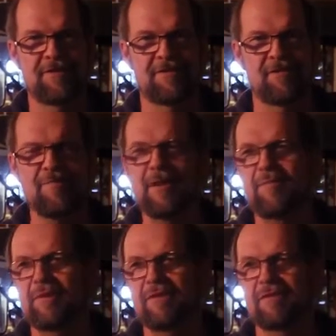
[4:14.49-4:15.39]
so
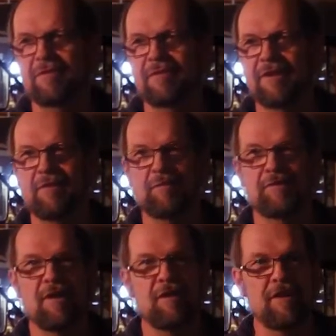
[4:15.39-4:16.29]
many businesses were
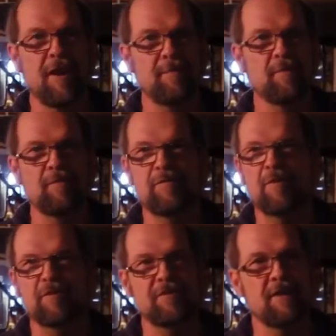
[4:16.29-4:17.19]
starting up. It was a
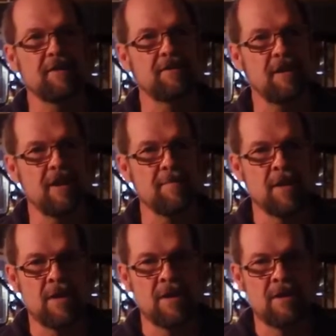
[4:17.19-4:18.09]
very exciting time,
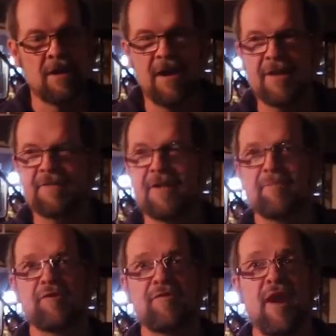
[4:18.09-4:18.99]
and
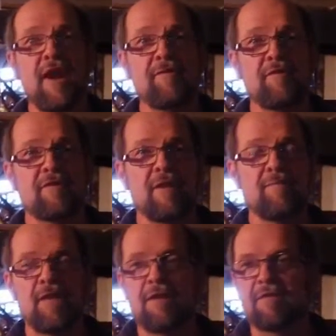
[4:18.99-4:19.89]
some survived and
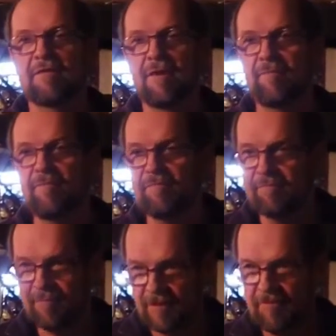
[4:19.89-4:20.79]
some didn't. Some
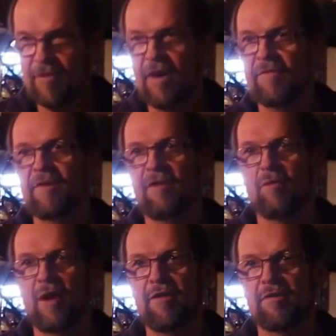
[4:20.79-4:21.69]
evolved
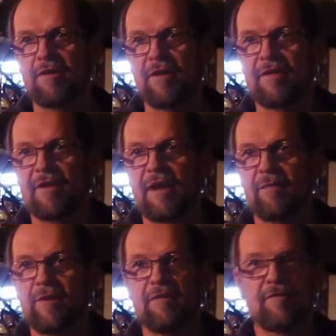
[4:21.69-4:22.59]
into others. They had to
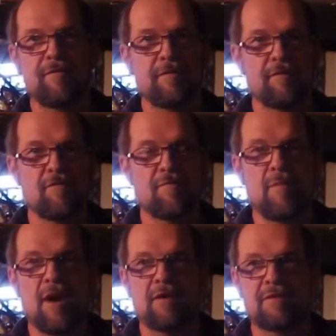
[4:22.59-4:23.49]
get rid of certain
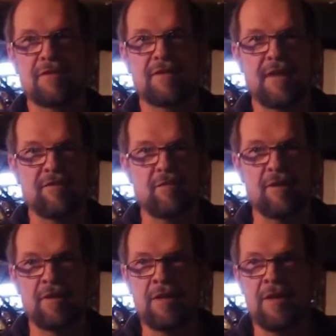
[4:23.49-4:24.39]
models, etc.